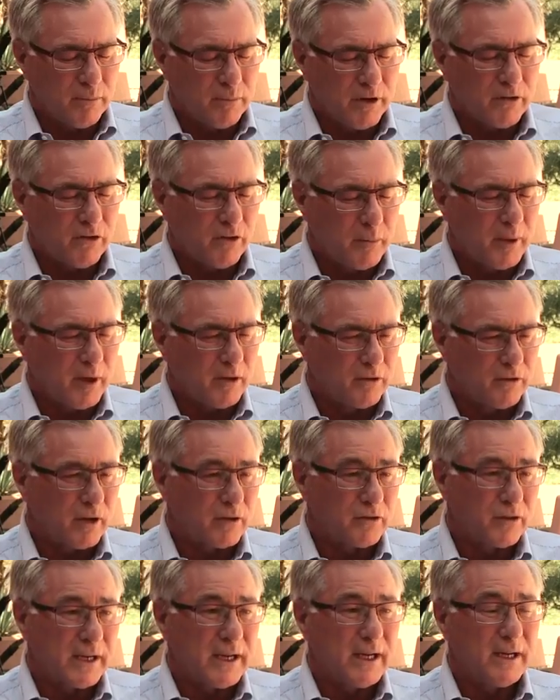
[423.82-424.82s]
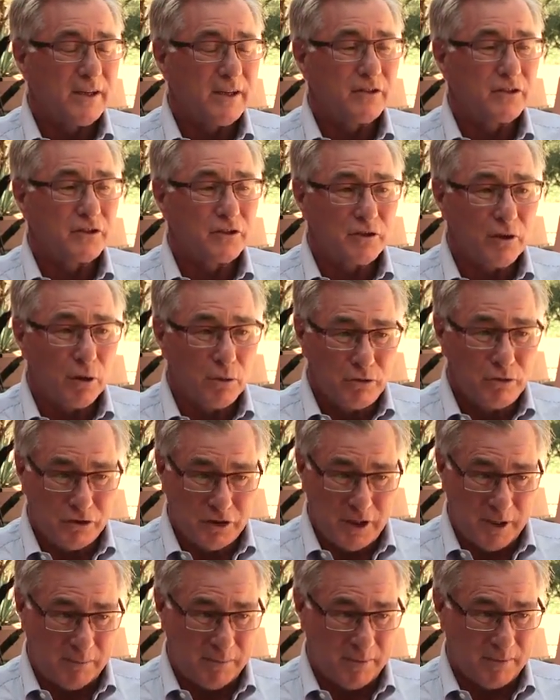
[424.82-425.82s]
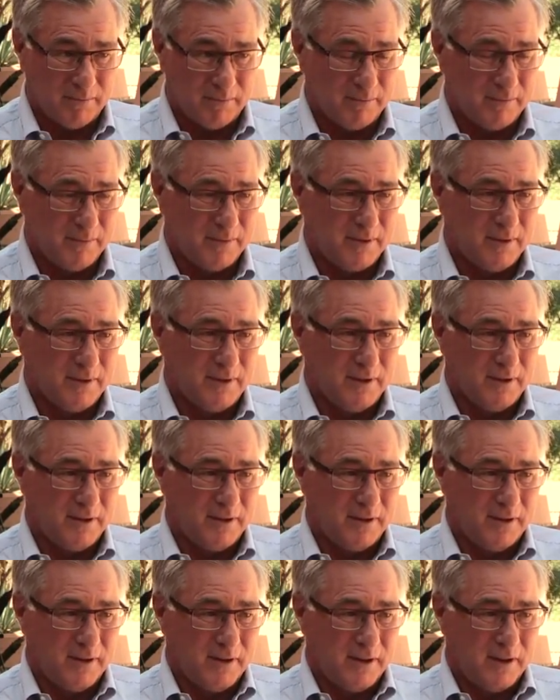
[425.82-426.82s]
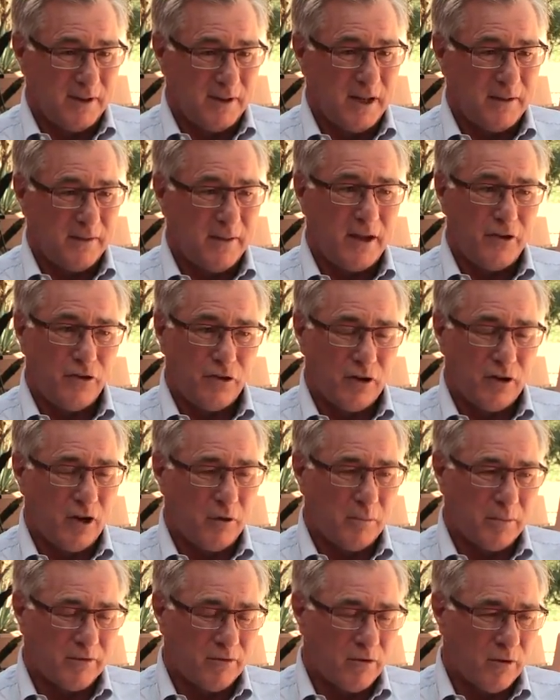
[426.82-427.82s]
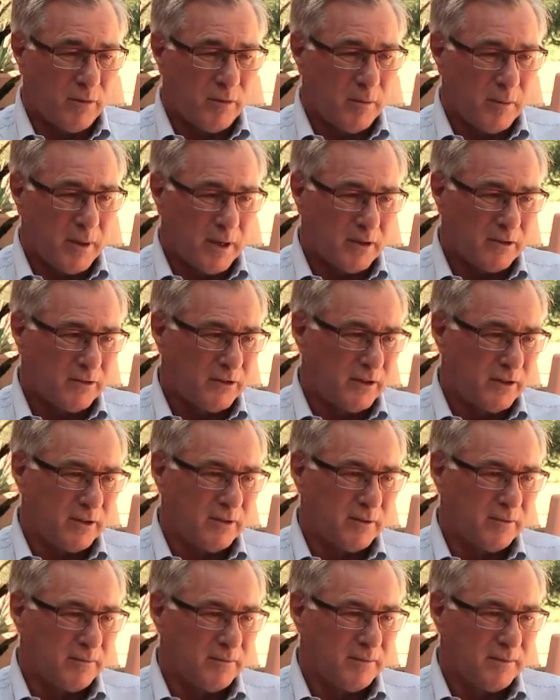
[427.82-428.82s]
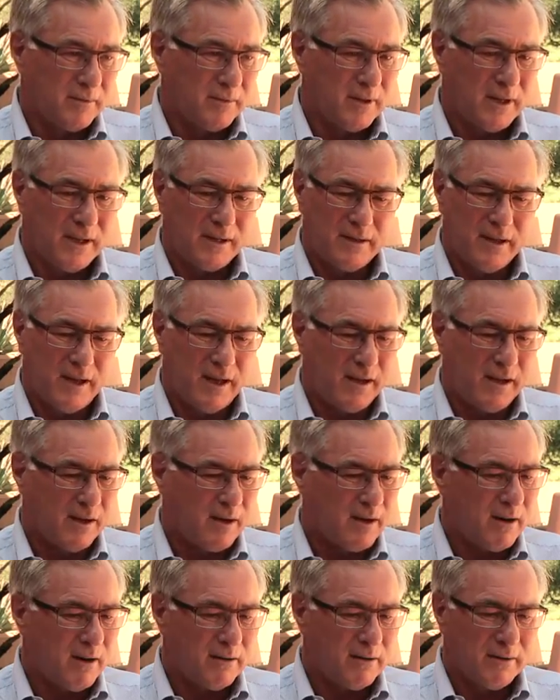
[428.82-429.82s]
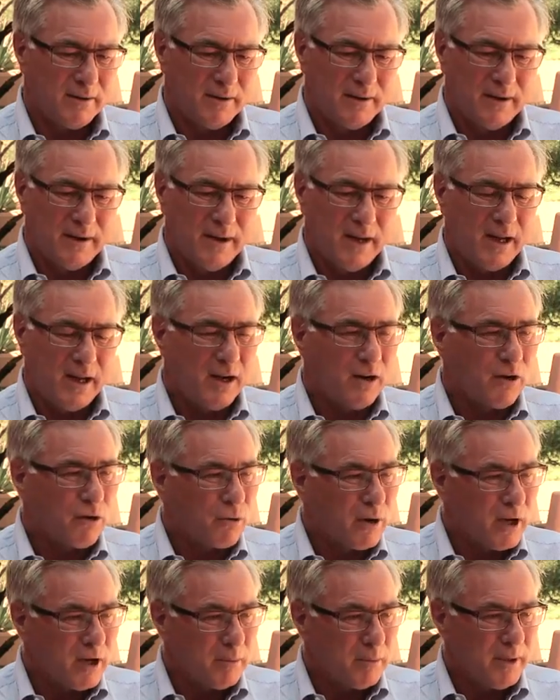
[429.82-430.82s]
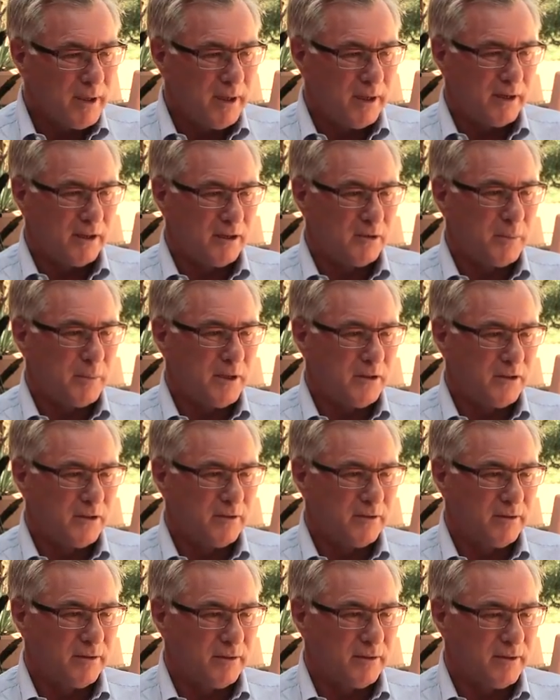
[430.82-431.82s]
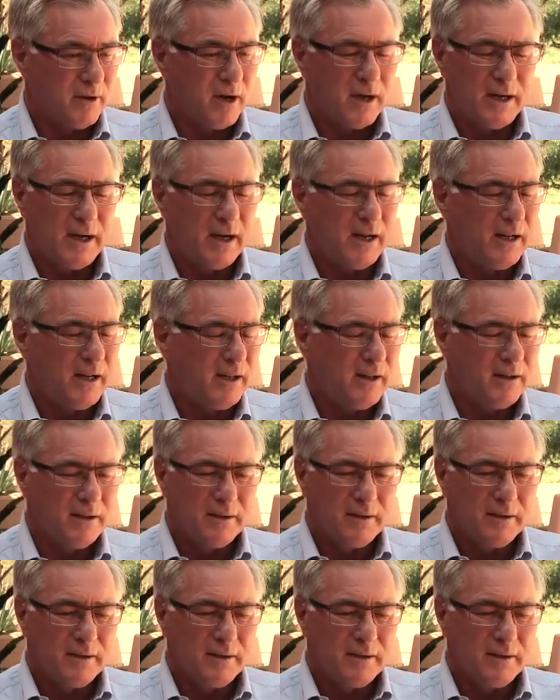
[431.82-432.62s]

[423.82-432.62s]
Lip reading: precious metal stocks are getting so cheap that they should outperform the metals here. Like they are incredibly inexpensive on any